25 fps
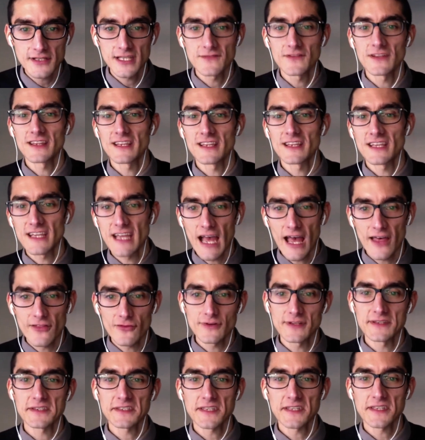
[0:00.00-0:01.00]
giving the
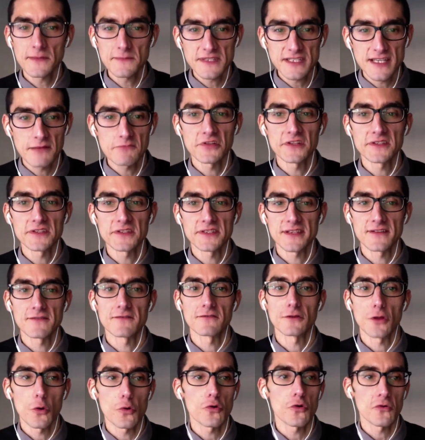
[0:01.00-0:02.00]
gathering some semblance
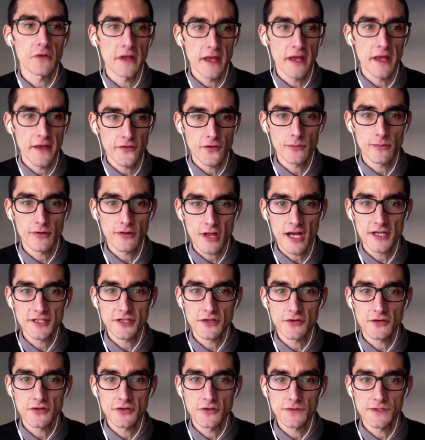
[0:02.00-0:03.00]
of local
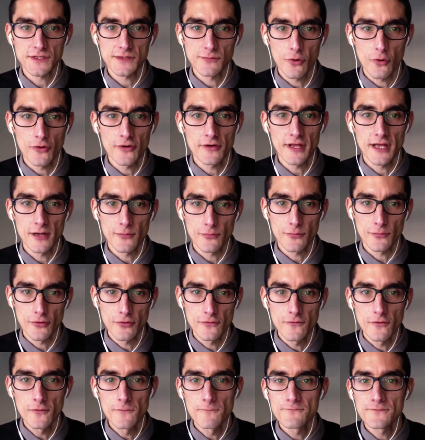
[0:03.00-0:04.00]
anthropological support and
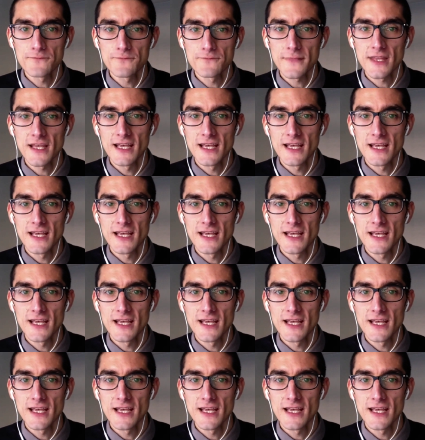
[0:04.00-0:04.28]
approval.